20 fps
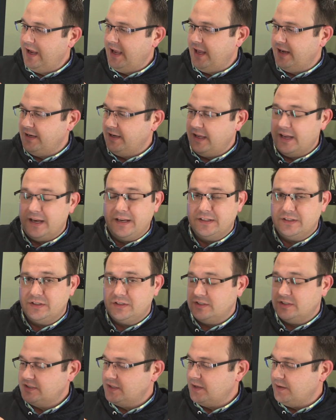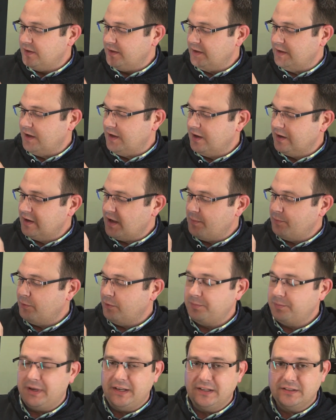And again, it's just a
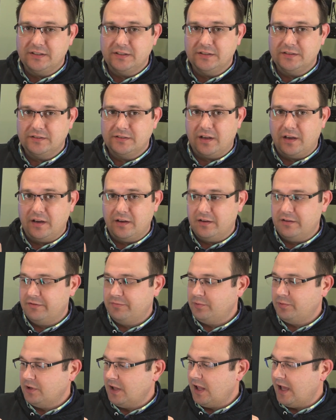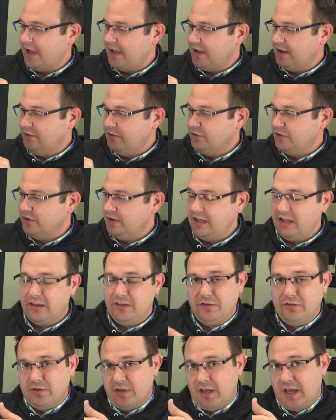couple pieces of ply
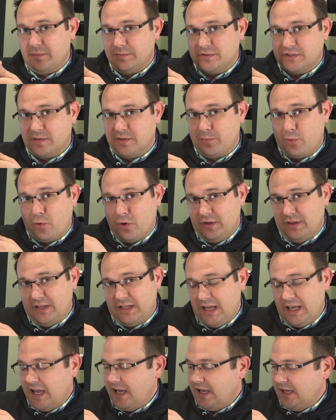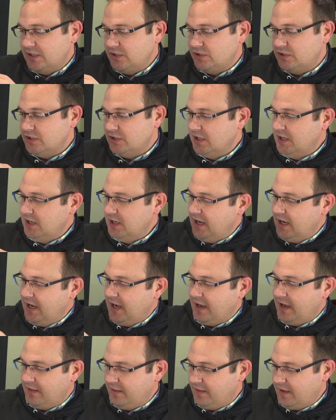underneath to help support the edge,
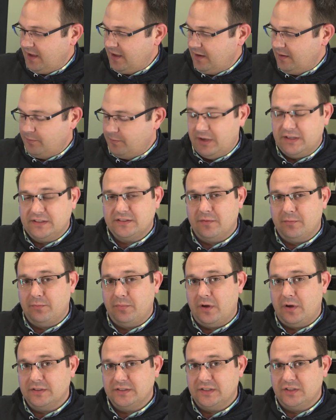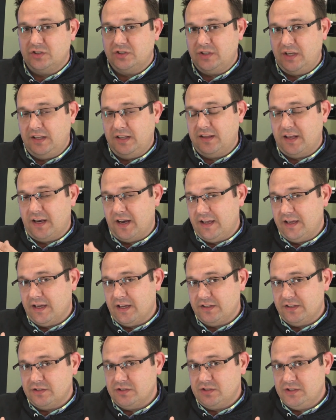and then a piece of balsa sheet that I
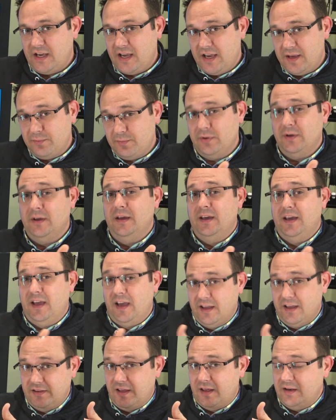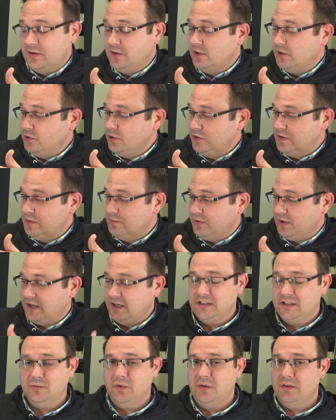cut to shape, and then glued in
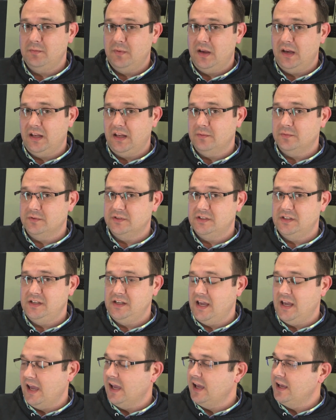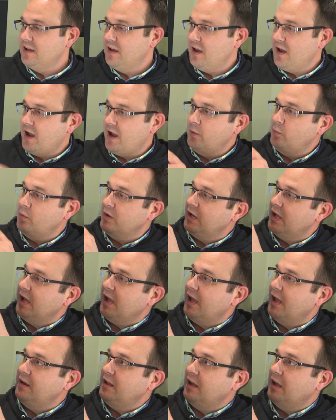place with medium CA. I went
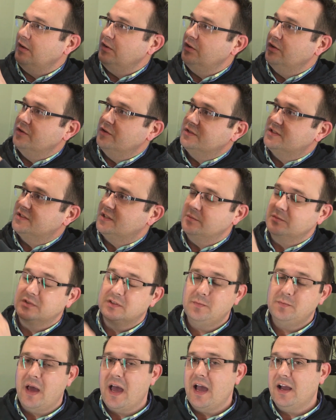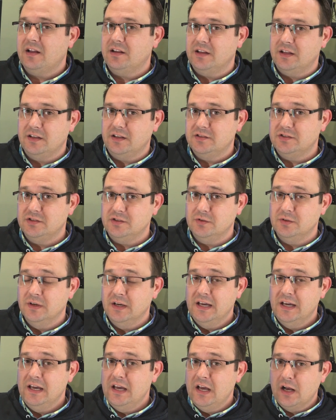ahead and used some spackling to
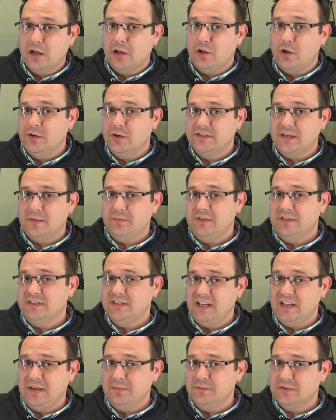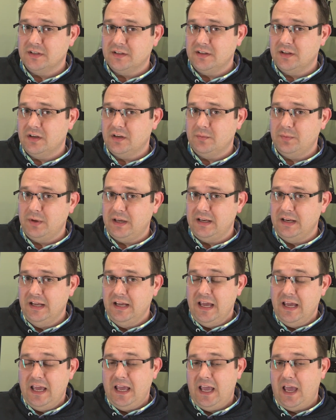close up the seams a little bit,
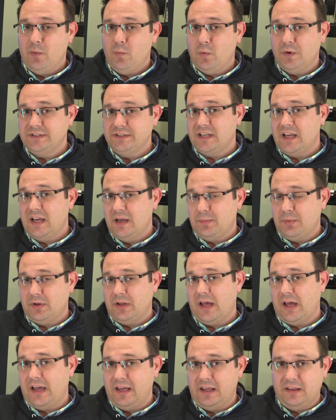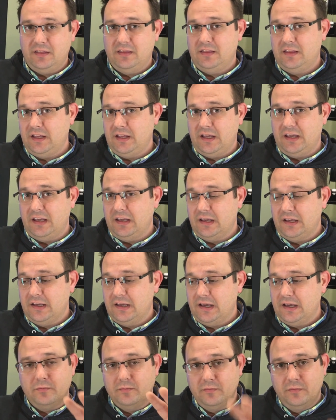and once I apply the
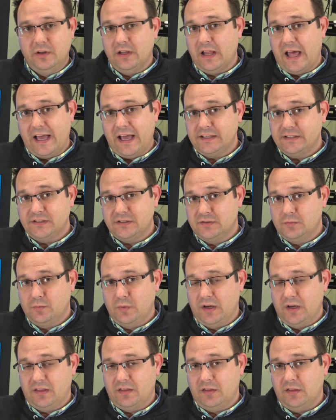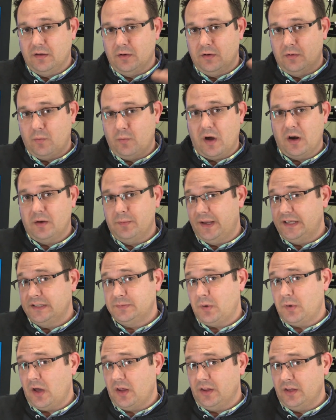glass with the
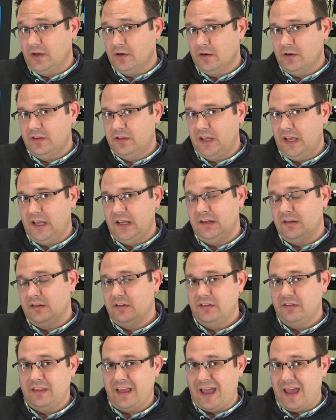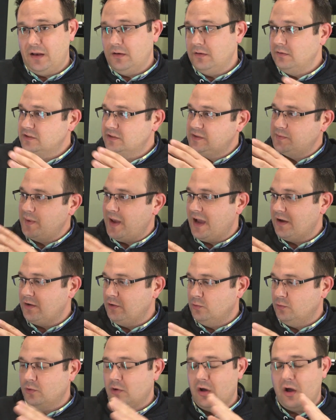water-based polyurethane, that
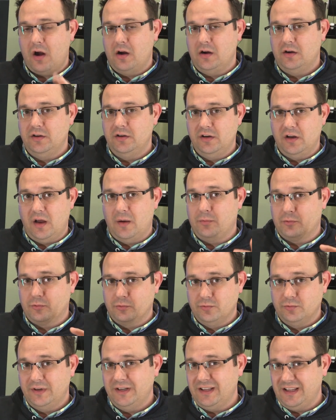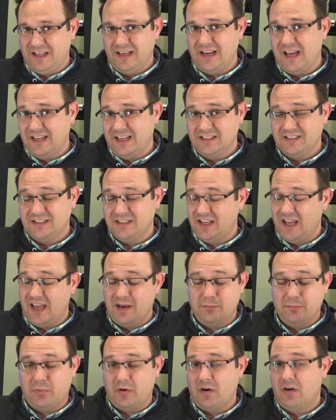spackle will harden up really nicely
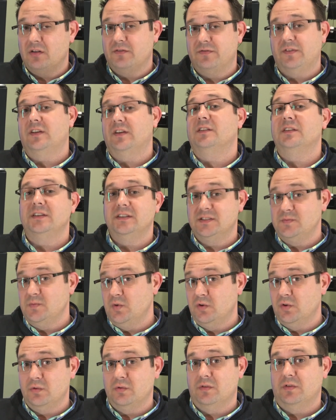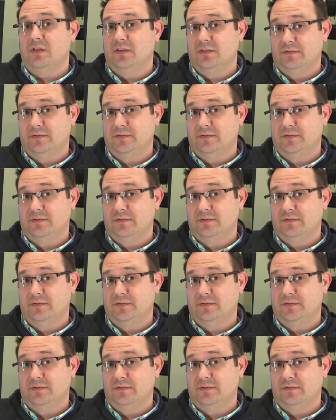and perfectly smooth.